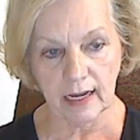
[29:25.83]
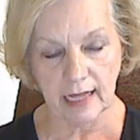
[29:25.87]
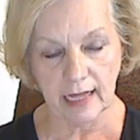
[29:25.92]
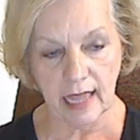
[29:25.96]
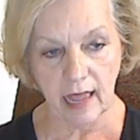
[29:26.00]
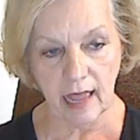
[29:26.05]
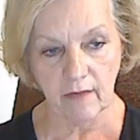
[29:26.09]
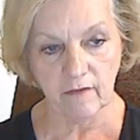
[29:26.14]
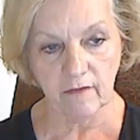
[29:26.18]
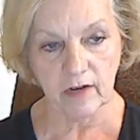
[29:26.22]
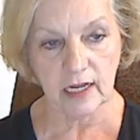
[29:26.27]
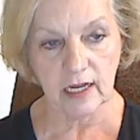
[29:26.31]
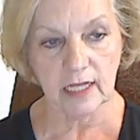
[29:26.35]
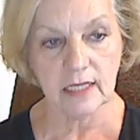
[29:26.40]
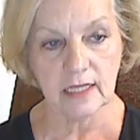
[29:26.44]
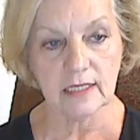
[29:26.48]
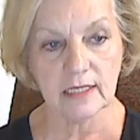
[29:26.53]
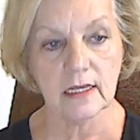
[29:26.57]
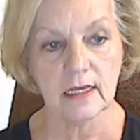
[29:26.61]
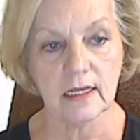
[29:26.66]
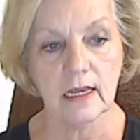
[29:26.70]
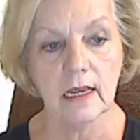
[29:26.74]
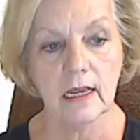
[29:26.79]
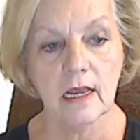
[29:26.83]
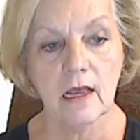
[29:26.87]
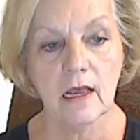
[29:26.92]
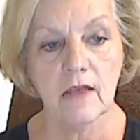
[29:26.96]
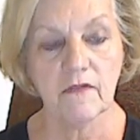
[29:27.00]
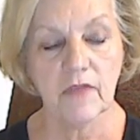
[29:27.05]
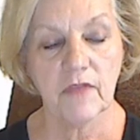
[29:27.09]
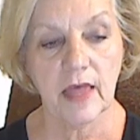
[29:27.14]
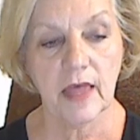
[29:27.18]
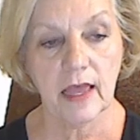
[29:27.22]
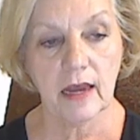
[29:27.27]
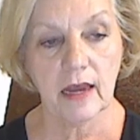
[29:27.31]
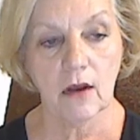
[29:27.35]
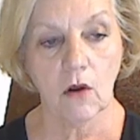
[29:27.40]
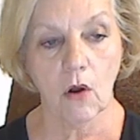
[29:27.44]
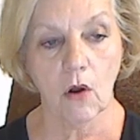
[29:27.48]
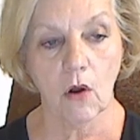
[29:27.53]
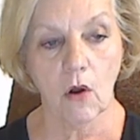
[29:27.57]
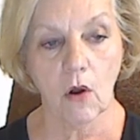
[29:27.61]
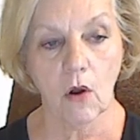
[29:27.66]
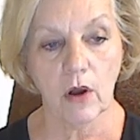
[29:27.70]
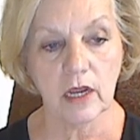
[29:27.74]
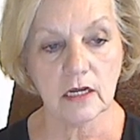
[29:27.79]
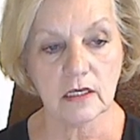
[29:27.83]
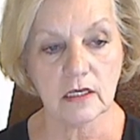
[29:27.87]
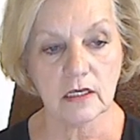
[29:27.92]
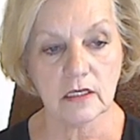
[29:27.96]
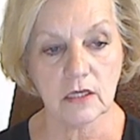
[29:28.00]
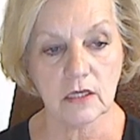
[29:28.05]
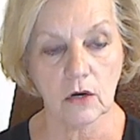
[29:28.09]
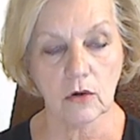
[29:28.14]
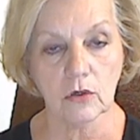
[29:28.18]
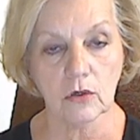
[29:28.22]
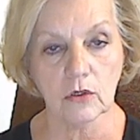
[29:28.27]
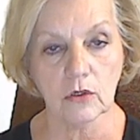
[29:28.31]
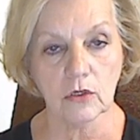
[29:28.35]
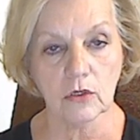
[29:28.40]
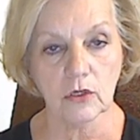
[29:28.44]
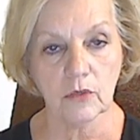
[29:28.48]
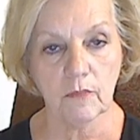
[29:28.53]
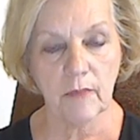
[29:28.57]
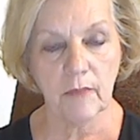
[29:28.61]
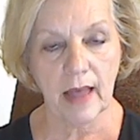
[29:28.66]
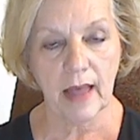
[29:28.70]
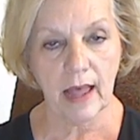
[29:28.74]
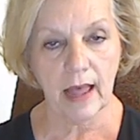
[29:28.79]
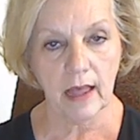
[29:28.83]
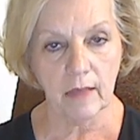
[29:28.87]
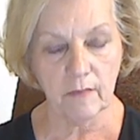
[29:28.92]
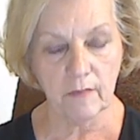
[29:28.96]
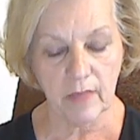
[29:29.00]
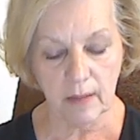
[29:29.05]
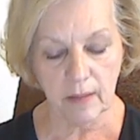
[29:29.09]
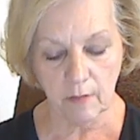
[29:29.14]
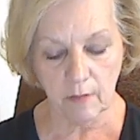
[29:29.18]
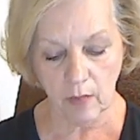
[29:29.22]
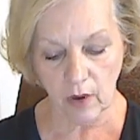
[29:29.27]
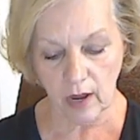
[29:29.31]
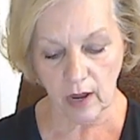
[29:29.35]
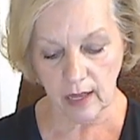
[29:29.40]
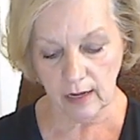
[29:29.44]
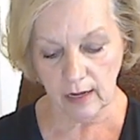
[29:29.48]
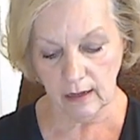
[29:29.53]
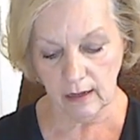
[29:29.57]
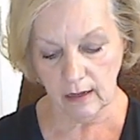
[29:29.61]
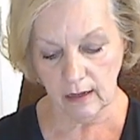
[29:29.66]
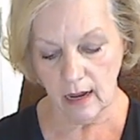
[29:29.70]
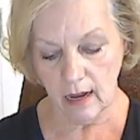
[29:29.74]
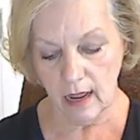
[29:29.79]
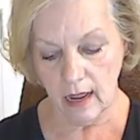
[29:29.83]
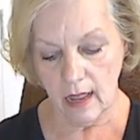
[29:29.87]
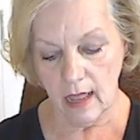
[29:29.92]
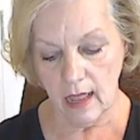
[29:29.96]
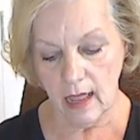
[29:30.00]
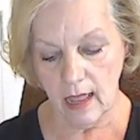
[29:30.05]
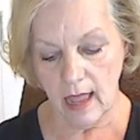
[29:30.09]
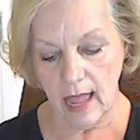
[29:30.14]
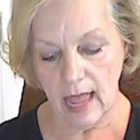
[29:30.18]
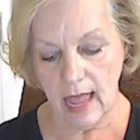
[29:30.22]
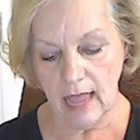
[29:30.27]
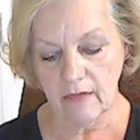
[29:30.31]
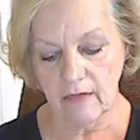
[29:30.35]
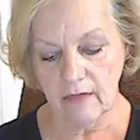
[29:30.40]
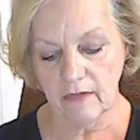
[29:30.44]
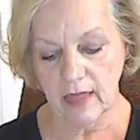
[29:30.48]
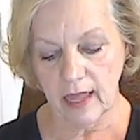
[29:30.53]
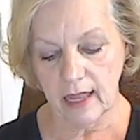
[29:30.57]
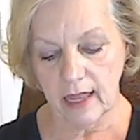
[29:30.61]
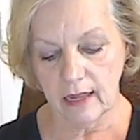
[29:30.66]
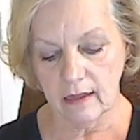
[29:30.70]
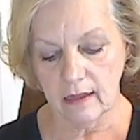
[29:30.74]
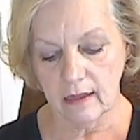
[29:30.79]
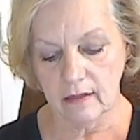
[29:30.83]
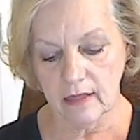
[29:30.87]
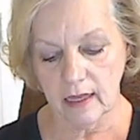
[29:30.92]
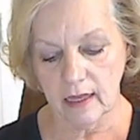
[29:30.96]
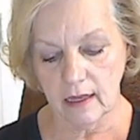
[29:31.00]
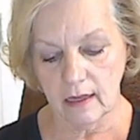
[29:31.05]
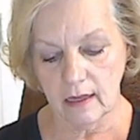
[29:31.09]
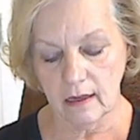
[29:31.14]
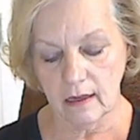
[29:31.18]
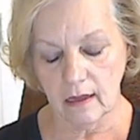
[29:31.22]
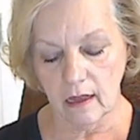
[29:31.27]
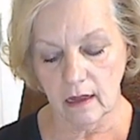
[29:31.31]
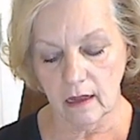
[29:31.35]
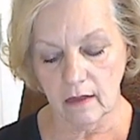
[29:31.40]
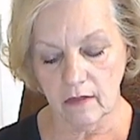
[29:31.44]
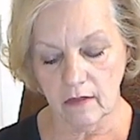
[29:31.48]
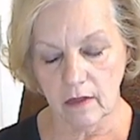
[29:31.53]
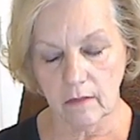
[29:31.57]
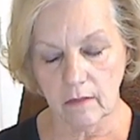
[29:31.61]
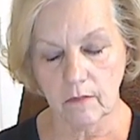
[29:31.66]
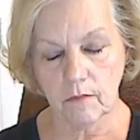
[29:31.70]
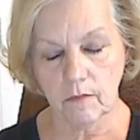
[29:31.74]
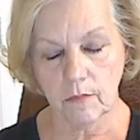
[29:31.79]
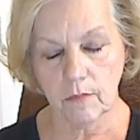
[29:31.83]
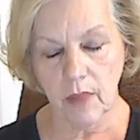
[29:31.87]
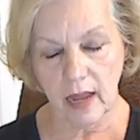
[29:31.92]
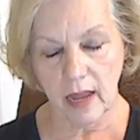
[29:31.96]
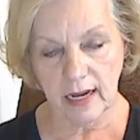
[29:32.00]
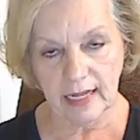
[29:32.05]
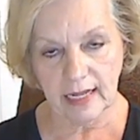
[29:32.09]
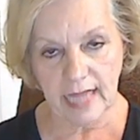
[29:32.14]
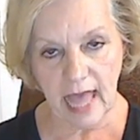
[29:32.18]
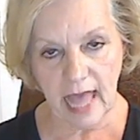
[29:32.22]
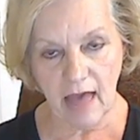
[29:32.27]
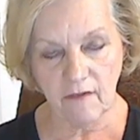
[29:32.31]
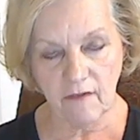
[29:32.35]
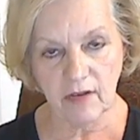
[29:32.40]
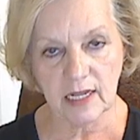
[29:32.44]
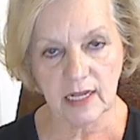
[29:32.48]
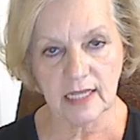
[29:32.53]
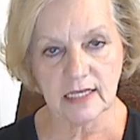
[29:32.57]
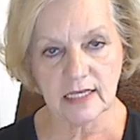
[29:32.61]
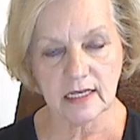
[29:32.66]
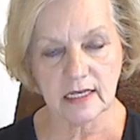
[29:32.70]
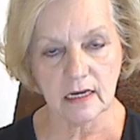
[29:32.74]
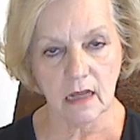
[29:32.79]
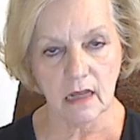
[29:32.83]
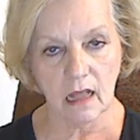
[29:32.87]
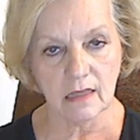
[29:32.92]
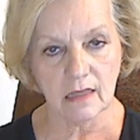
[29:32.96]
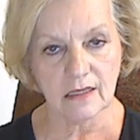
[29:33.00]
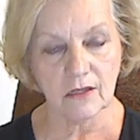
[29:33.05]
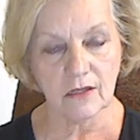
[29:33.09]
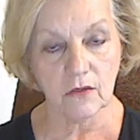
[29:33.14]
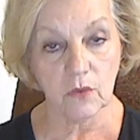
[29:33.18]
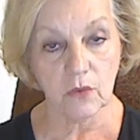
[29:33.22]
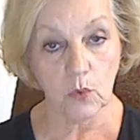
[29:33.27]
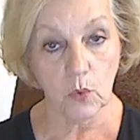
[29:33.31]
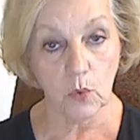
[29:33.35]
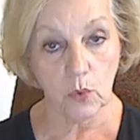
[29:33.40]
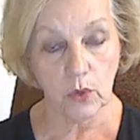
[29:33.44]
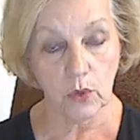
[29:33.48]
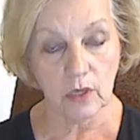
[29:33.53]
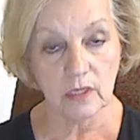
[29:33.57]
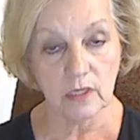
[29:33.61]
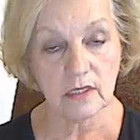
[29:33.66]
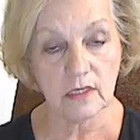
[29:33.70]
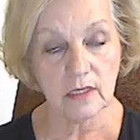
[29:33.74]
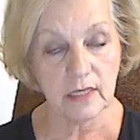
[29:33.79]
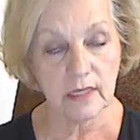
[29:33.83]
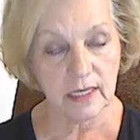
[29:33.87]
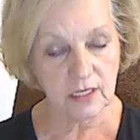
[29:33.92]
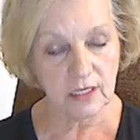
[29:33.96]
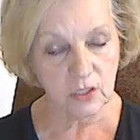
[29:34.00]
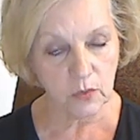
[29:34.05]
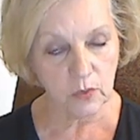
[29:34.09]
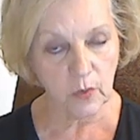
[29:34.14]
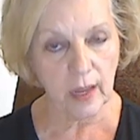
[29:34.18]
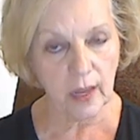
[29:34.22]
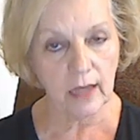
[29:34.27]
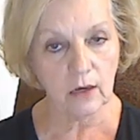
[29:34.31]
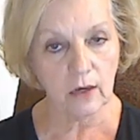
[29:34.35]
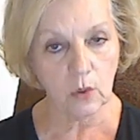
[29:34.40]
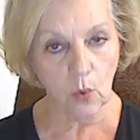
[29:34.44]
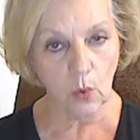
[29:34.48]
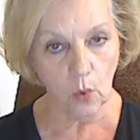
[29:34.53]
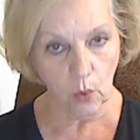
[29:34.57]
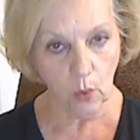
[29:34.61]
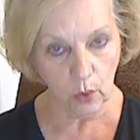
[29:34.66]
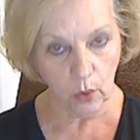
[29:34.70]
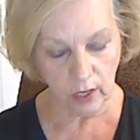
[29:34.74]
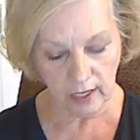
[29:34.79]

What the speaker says: They are classified as epithelial or connective tissue, but they are thin sheets of tissue that cover these surfaces.